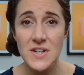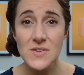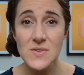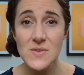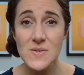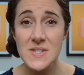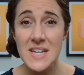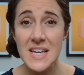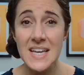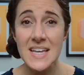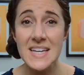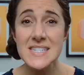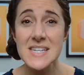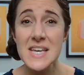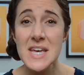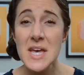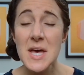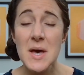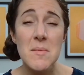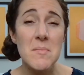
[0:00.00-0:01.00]
understand,
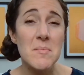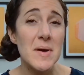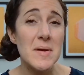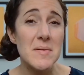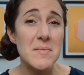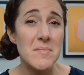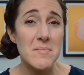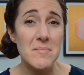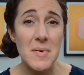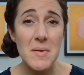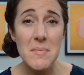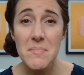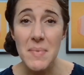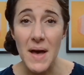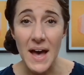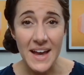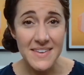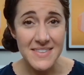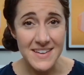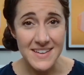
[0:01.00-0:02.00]
but but
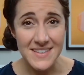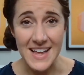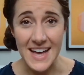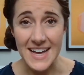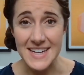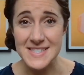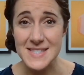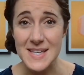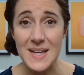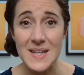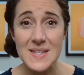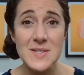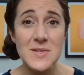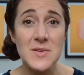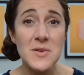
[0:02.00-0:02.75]
buy the classics.